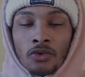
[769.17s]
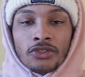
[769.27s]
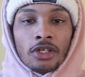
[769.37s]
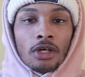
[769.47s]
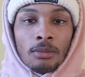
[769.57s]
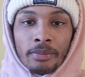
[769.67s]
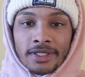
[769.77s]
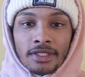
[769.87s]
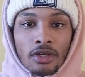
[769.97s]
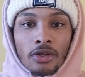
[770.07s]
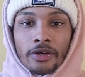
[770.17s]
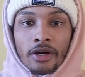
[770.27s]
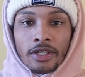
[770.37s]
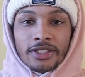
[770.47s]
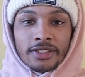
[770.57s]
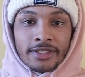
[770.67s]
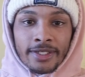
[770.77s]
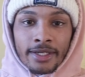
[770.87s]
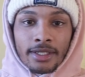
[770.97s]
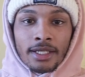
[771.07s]
Those are basically all the cards in this
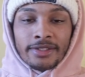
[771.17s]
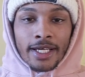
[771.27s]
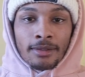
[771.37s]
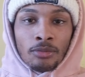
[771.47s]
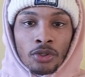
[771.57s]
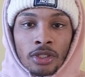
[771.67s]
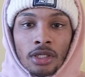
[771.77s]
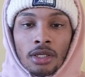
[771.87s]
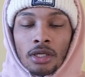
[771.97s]
deck and sideboard.